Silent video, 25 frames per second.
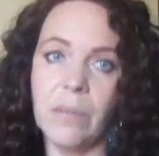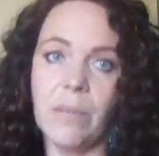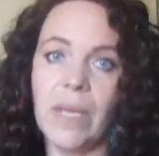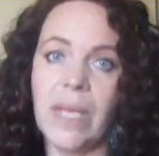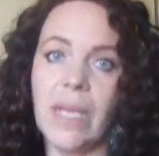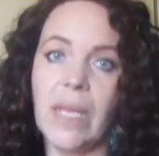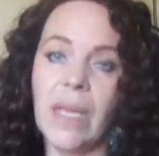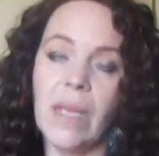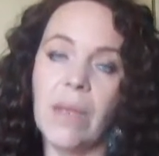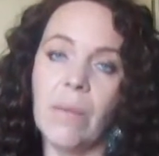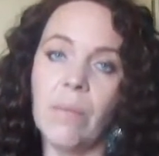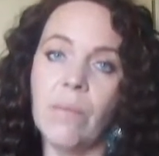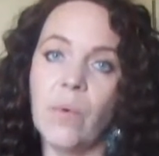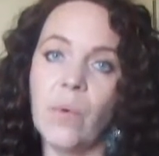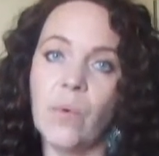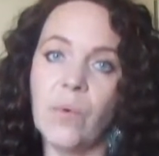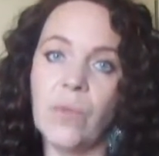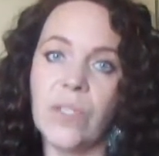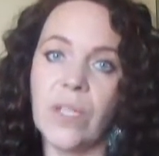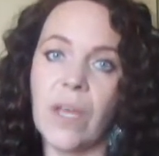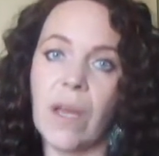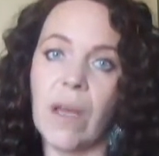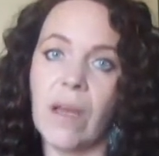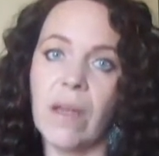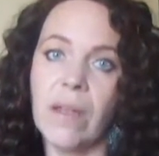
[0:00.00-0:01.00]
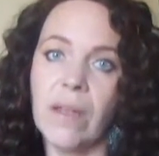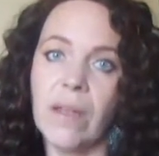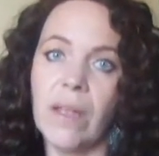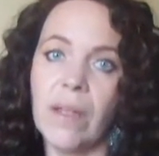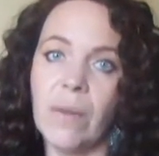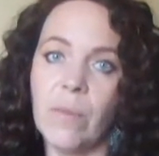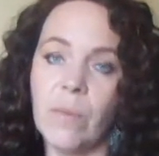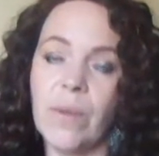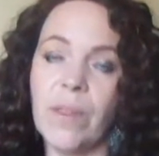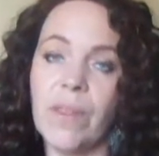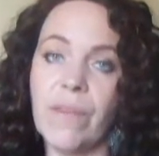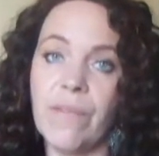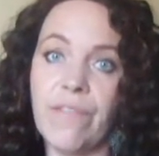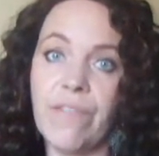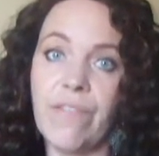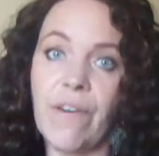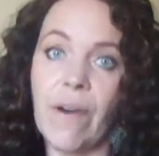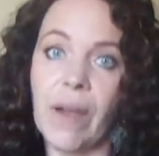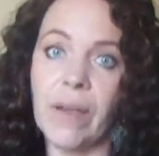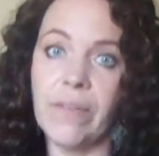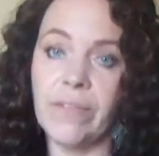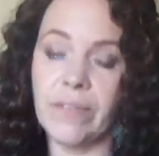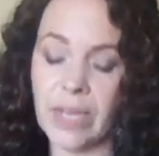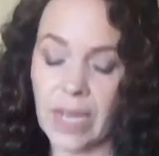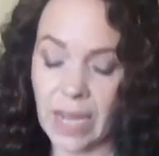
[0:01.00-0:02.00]
to me in Malta within
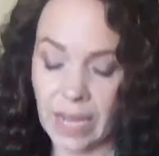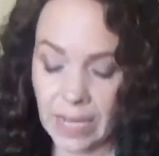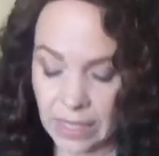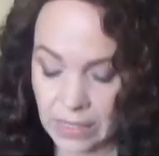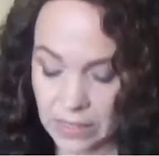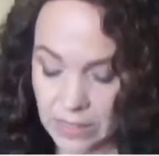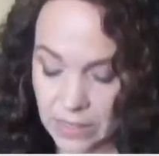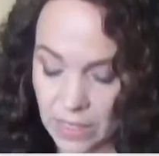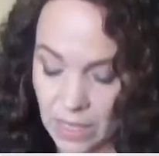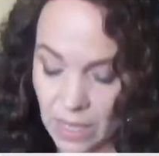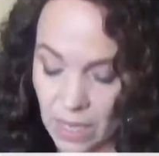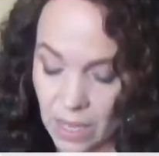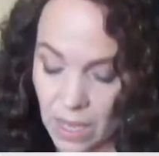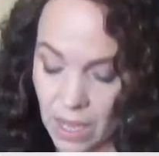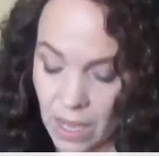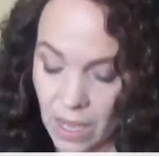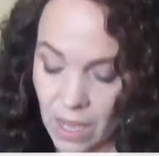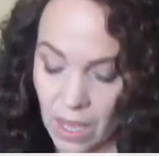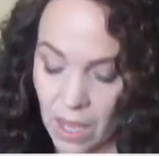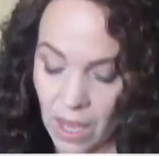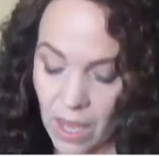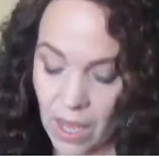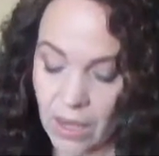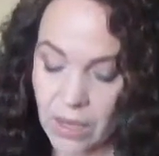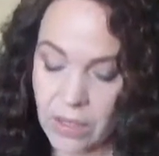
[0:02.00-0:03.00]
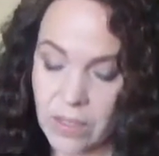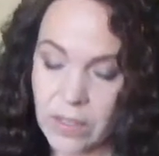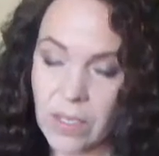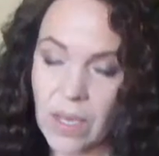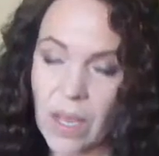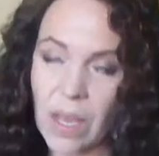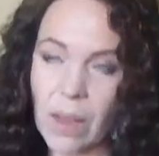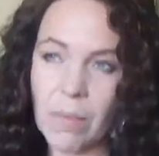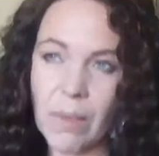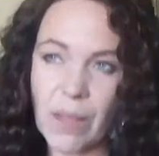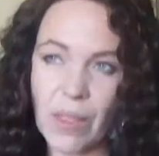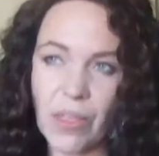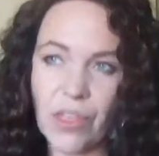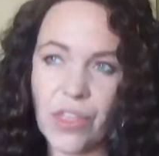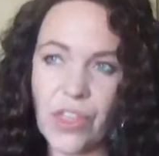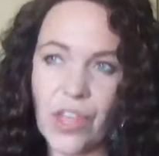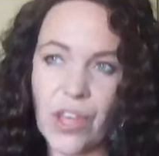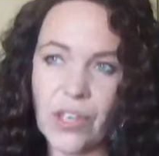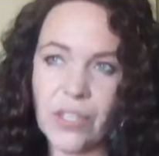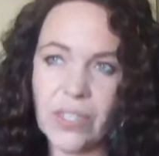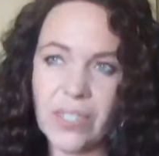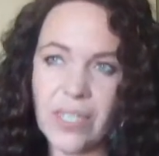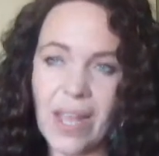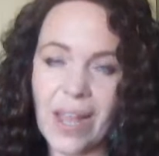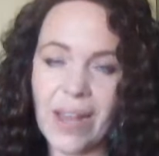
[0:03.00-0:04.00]
5 days. And
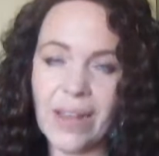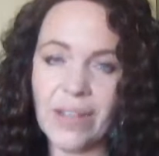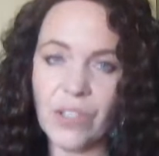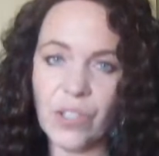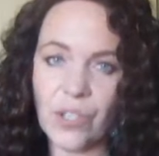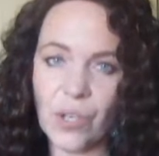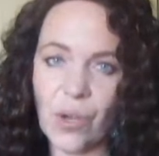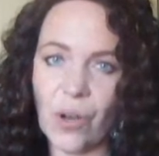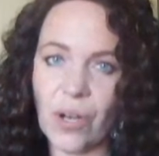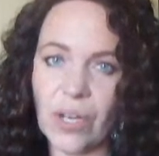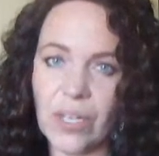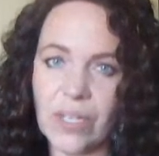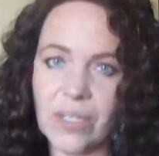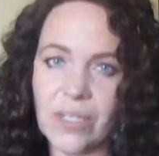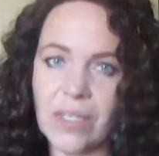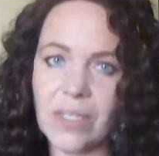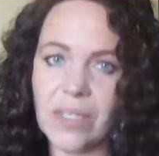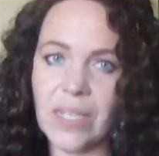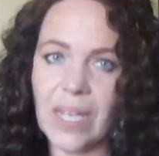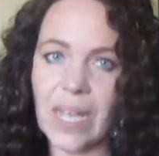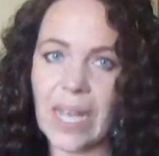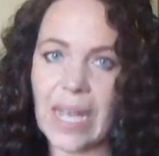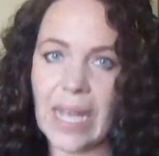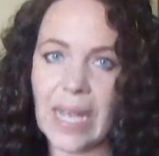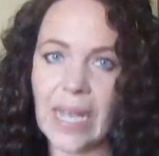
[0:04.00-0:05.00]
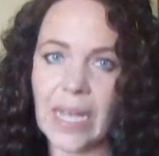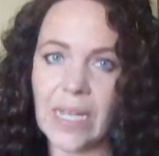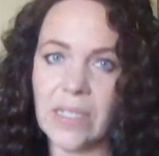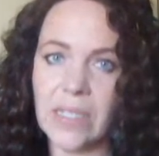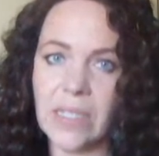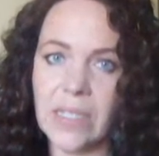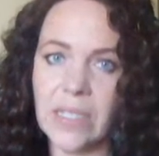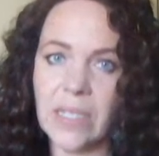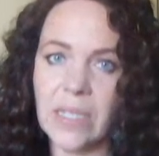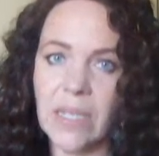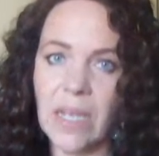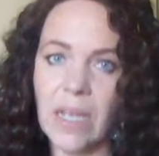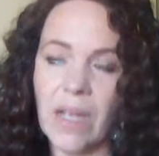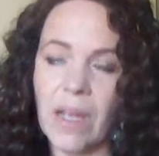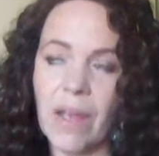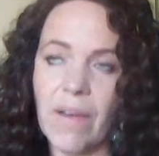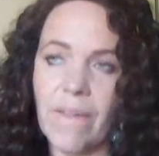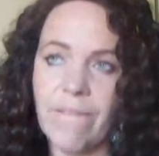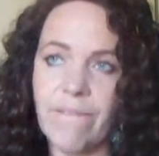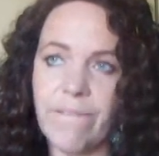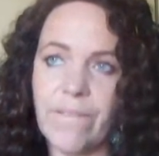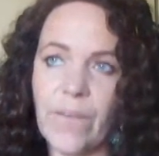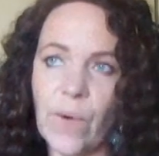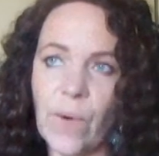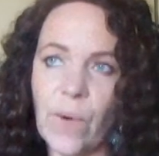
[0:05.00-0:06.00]
$38 it is
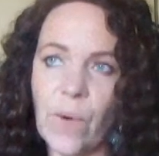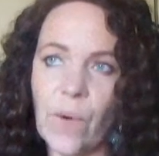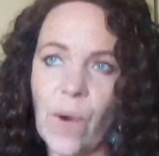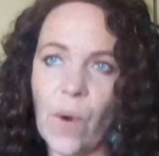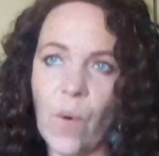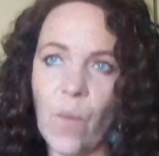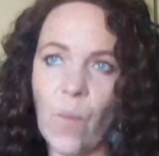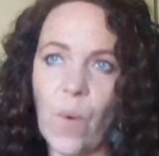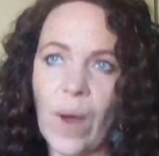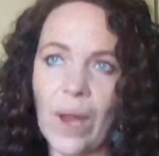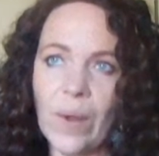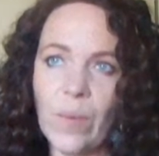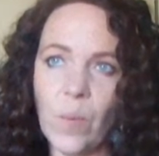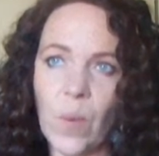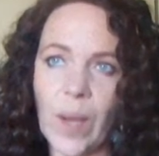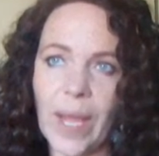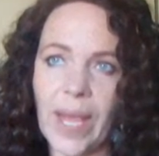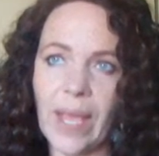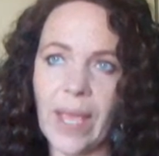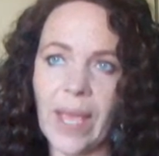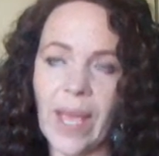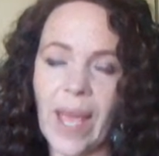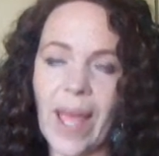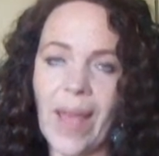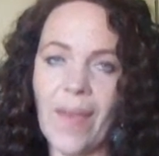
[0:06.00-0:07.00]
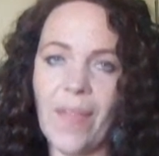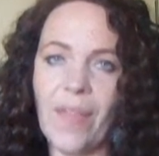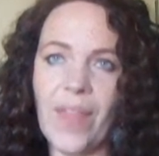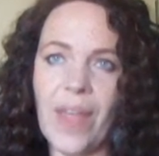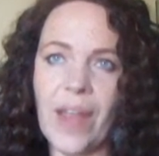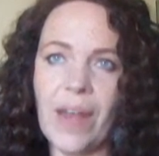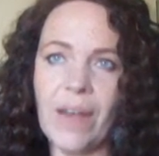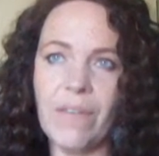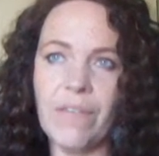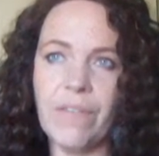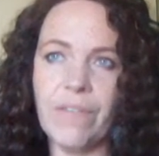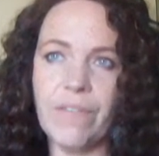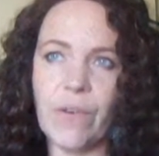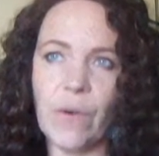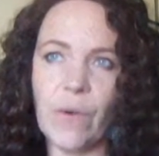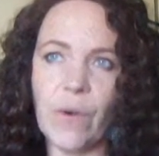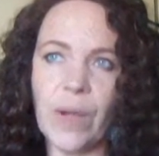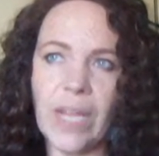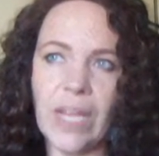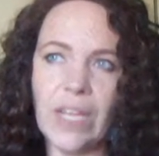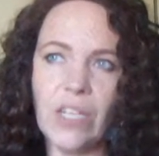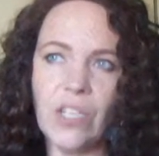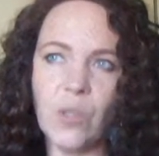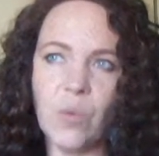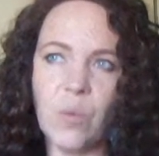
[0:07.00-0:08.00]
for one wig, and then
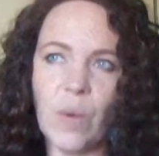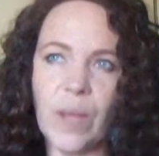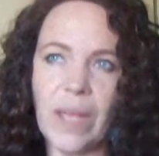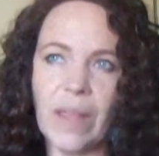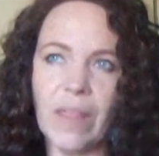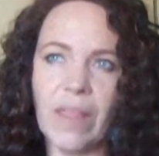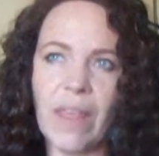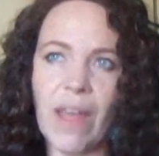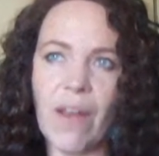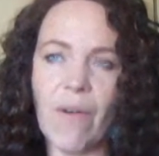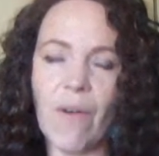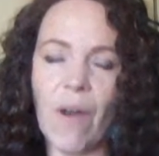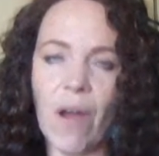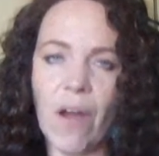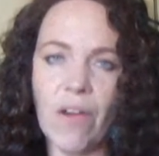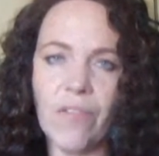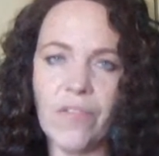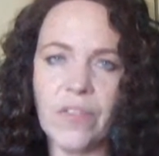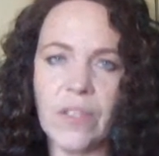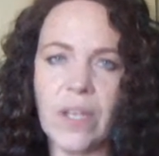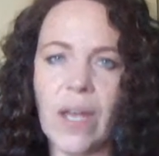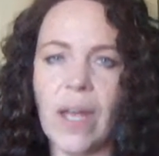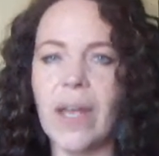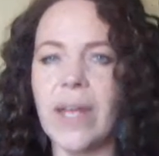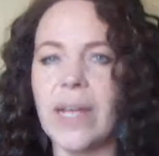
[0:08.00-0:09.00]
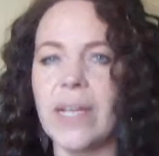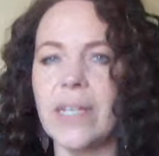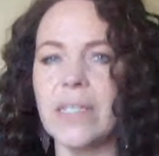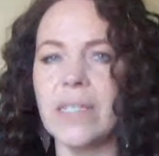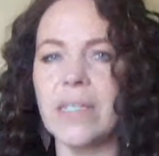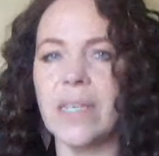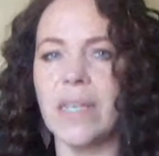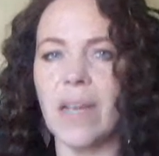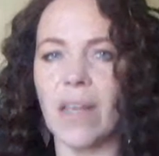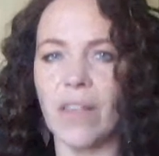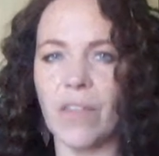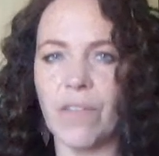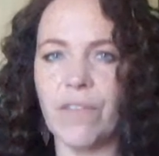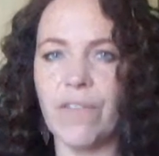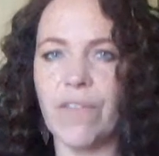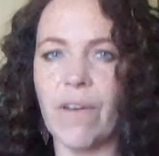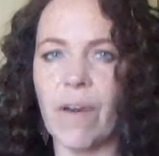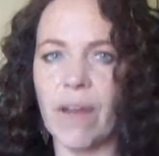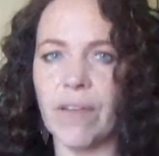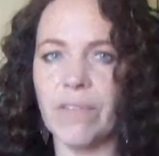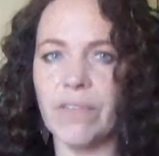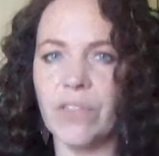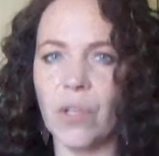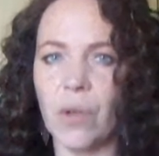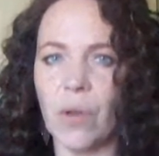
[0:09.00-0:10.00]
for each wig thereafter it's another
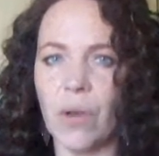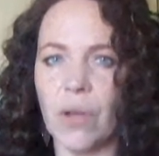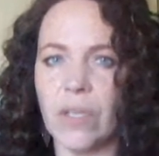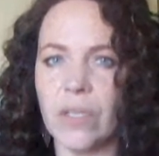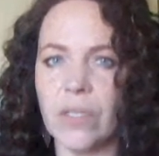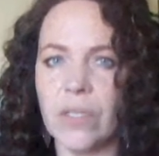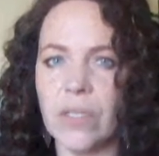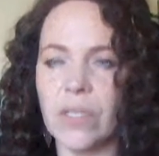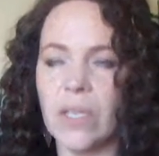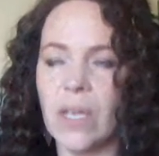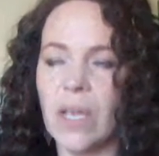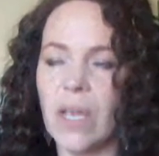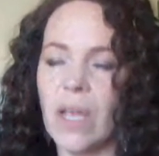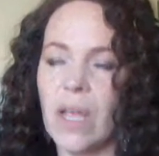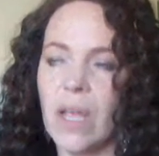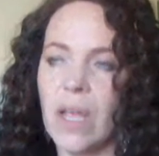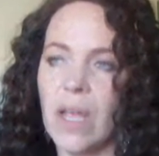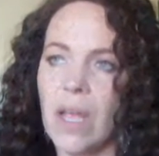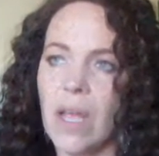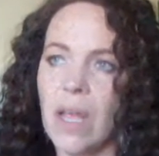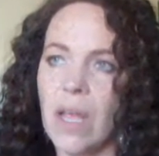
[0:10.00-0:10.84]
$5,